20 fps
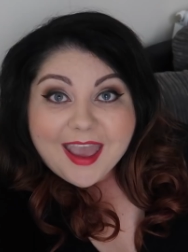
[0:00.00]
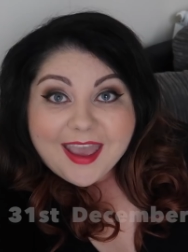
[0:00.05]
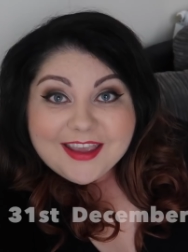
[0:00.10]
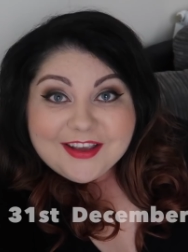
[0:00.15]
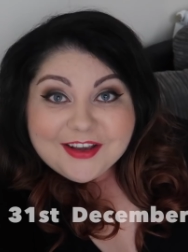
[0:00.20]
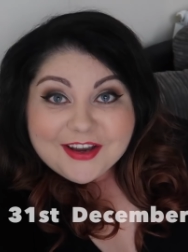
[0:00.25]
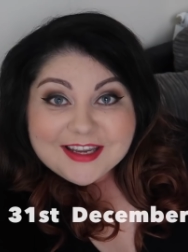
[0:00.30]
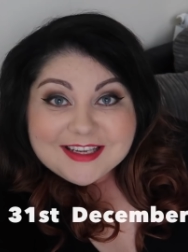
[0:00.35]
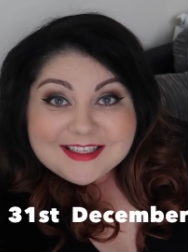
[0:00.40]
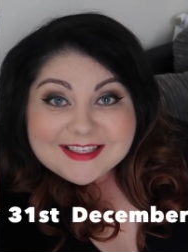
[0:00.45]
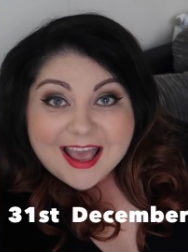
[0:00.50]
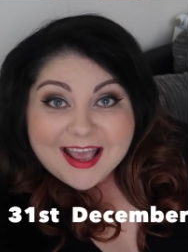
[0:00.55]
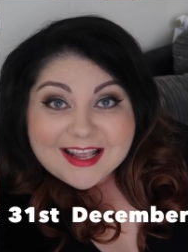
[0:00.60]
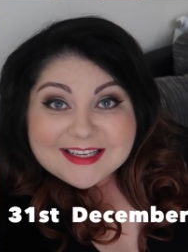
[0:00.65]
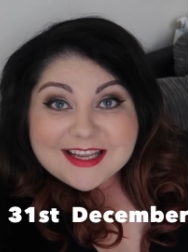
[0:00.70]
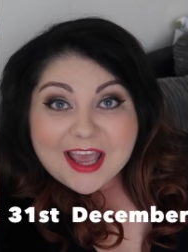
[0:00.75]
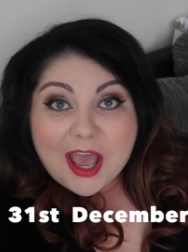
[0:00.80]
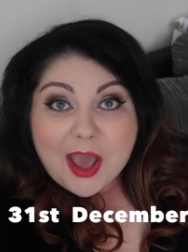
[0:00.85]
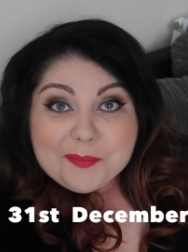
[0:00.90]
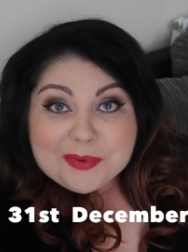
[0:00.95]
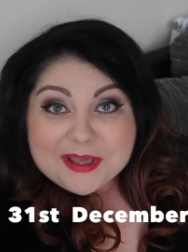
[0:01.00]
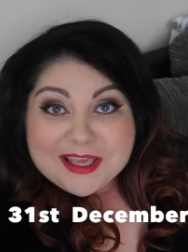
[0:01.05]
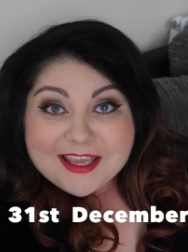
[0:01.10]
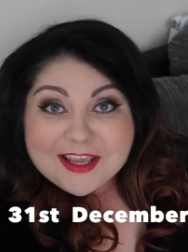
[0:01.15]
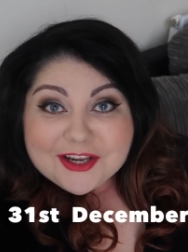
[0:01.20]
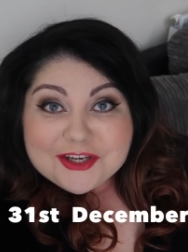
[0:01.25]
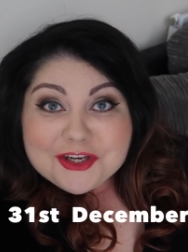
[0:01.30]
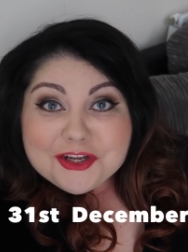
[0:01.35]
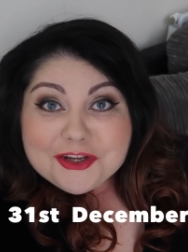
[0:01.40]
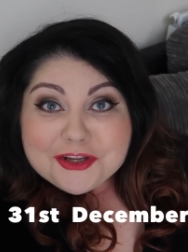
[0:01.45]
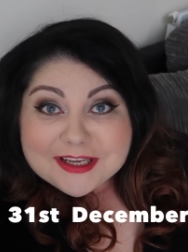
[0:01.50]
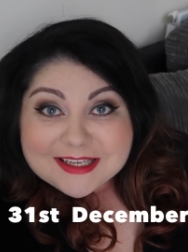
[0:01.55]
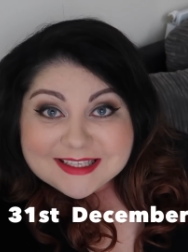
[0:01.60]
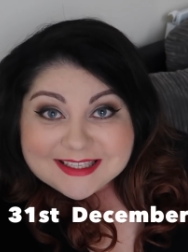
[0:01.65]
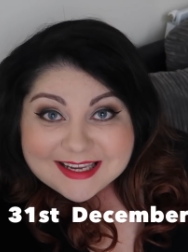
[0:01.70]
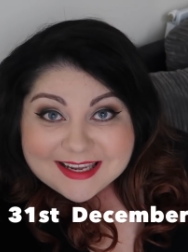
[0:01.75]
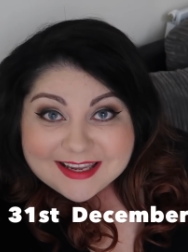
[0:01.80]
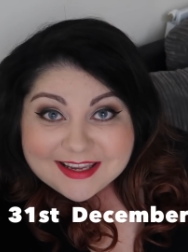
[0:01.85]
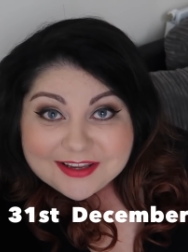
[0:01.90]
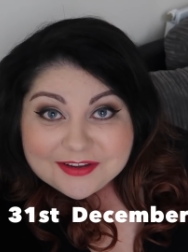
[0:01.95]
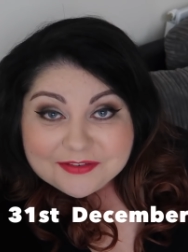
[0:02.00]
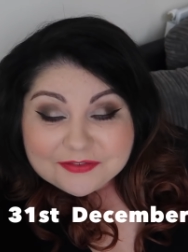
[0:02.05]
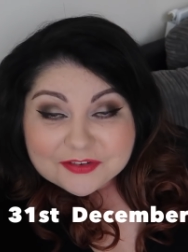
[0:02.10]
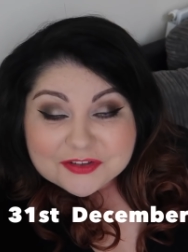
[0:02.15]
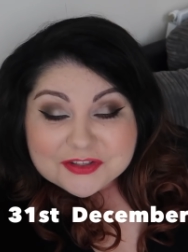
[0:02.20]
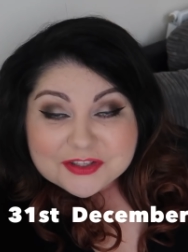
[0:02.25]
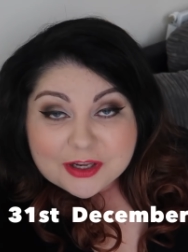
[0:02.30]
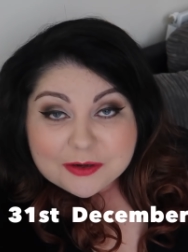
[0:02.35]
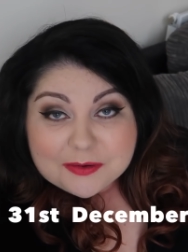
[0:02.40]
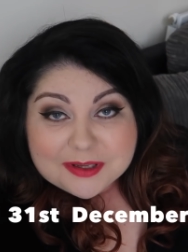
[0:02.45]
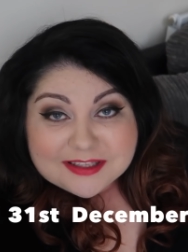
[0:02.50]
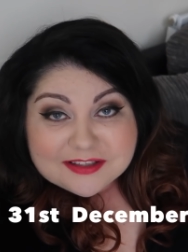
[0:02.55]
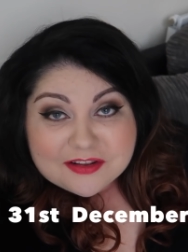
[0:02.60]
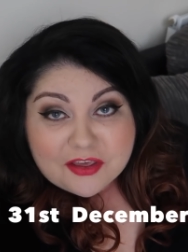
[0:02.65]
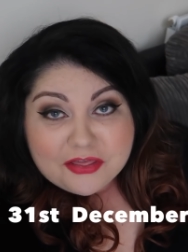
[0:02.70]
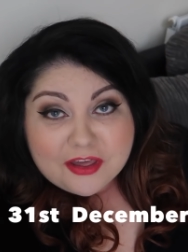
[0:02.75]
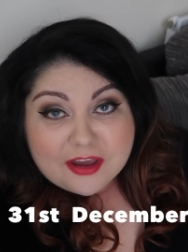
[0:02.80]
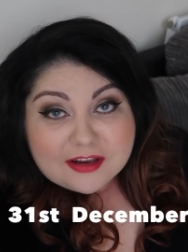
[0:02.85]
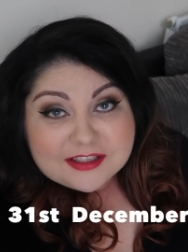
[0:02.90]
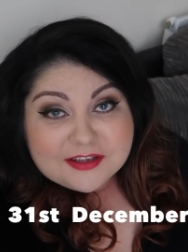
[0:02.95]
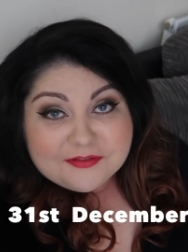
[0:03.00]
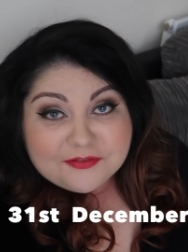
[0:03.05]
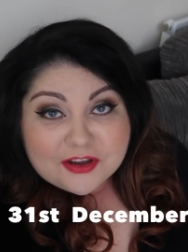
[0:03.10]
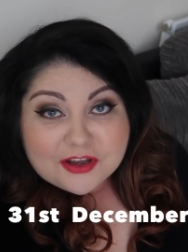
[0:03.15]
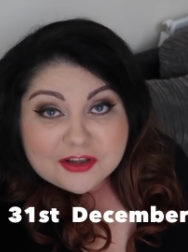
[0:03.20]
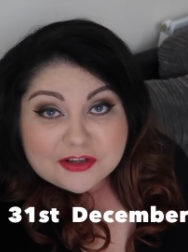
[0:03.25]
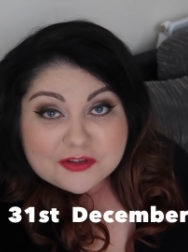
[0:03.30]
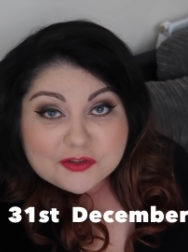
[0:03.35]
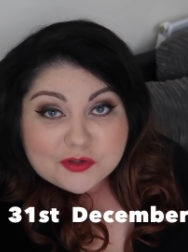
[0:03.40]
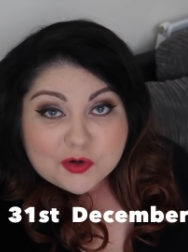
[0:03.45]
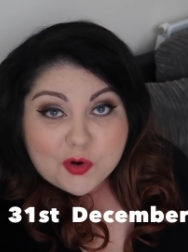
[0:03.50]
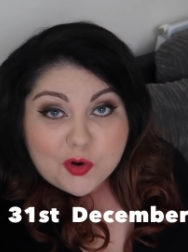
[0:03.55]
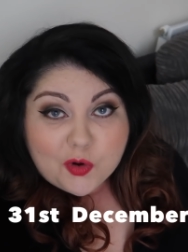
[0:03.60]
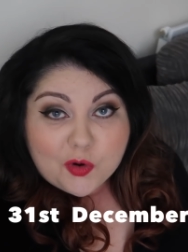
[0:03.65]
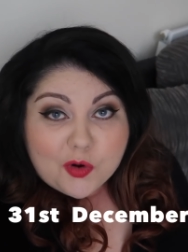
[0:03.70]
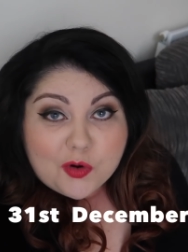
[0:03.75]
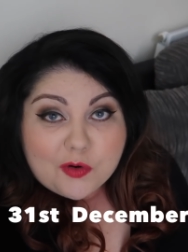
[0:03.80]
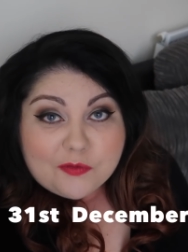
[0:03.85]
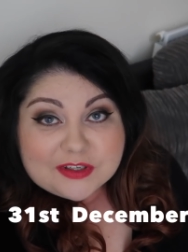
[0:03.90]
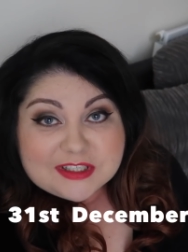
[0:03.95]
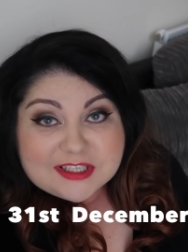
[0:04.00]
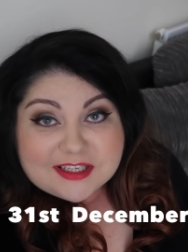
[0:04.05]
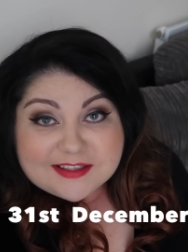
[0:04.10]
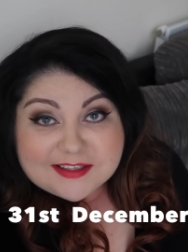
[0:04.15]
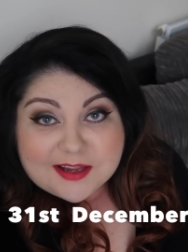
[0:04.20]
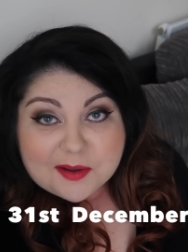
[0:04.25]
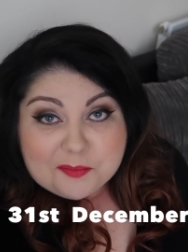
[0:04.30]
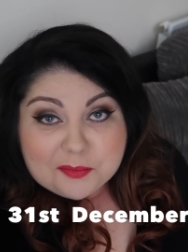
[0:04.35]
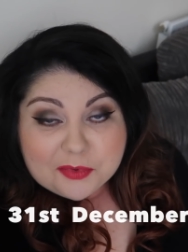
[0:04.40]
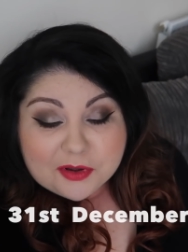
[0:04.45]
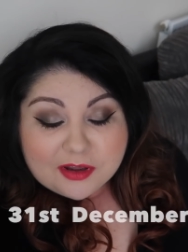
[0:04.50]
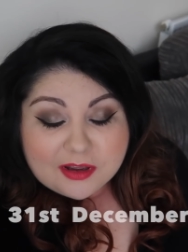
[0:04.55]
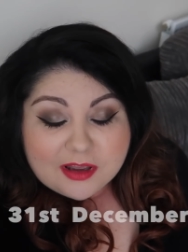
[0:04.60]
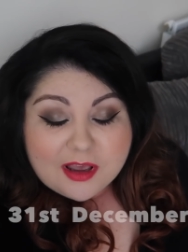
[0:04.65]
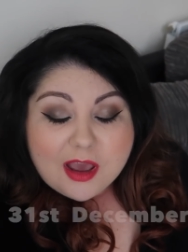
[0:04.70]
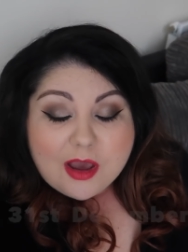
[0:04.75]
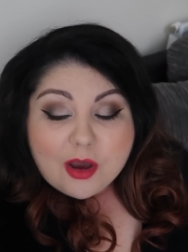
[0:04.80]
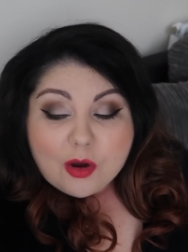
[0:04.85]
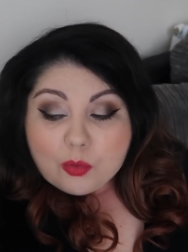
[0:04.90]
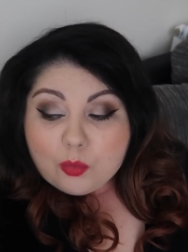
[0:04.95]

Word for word: Hey guys, and happy New Year's Eve. So it's the thirty-first of December.